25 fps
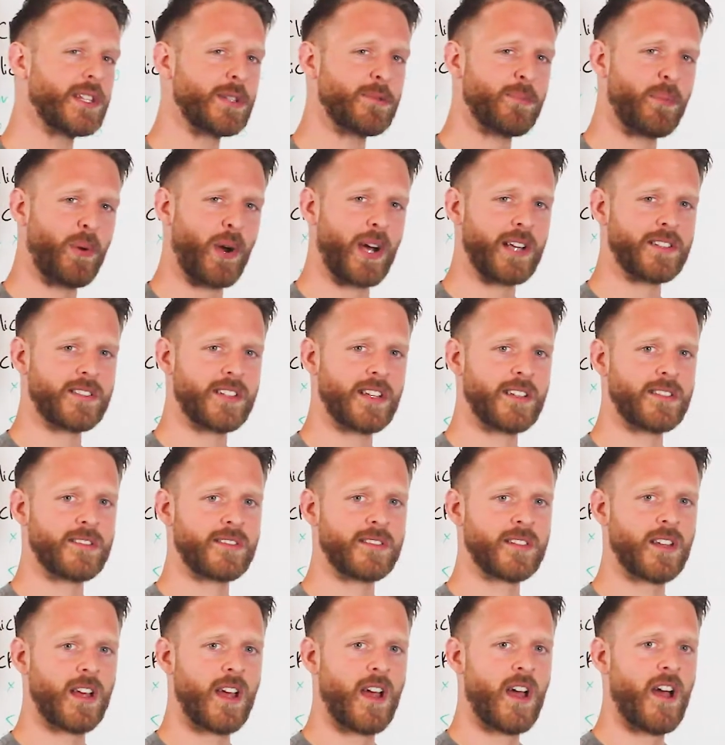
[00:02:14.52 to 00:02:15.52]
this
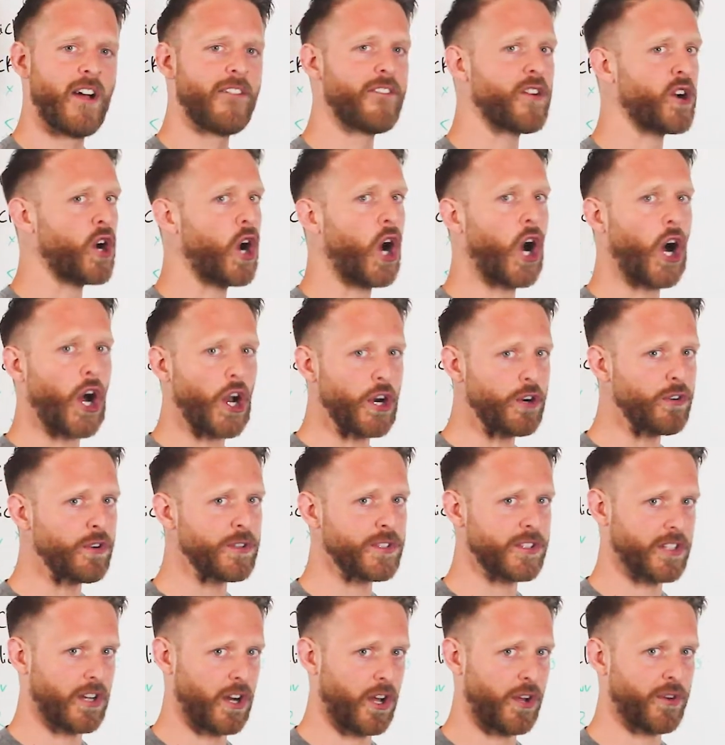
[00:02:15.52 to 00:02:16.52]
process for
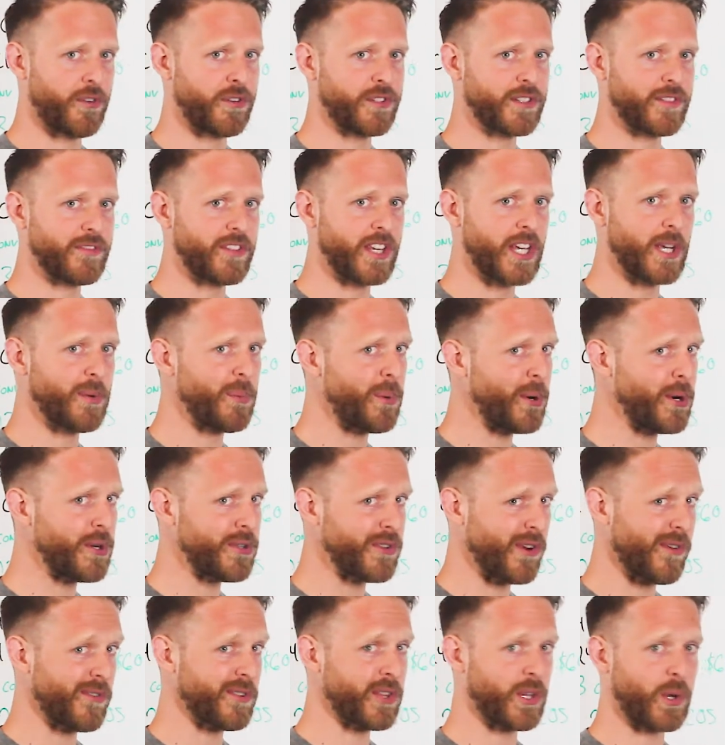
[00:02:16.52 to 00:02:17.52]
hundreds and hundreds of
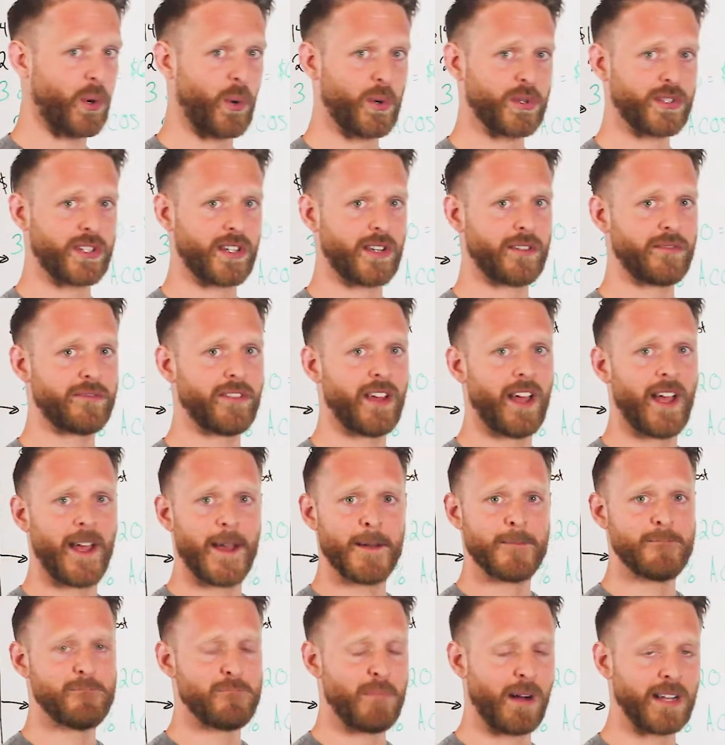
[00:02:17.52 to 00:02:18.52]
keywords over the course of
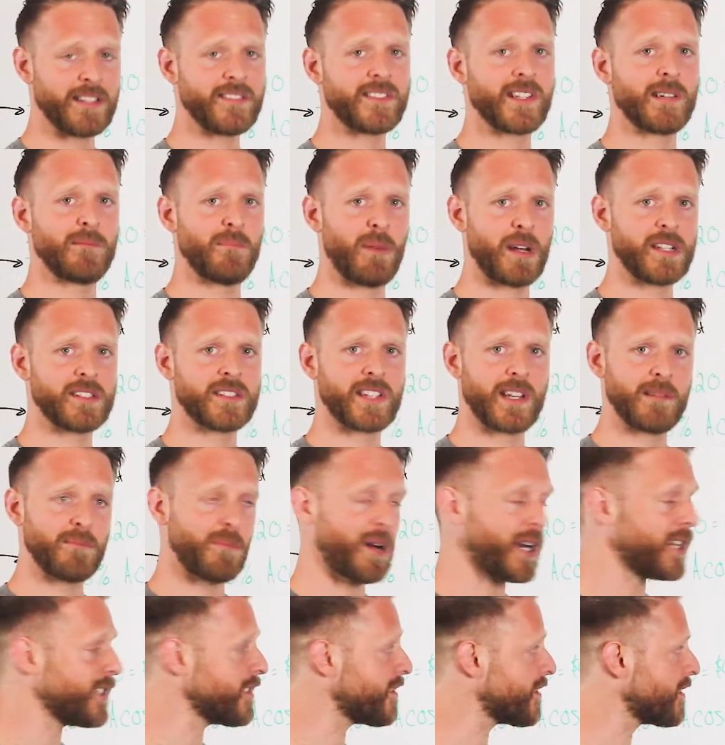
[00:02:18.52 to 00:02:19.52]
months and months and
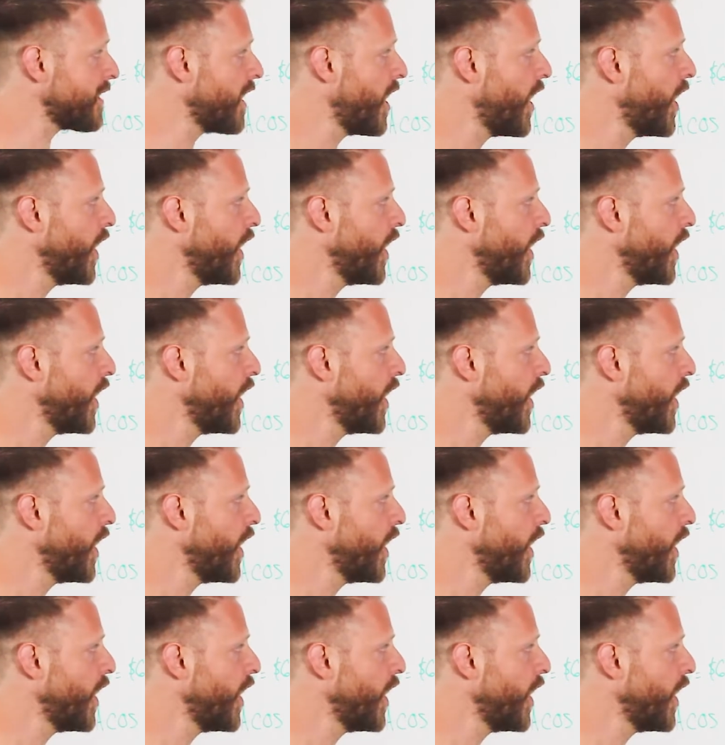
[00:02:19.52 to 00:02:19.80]
months,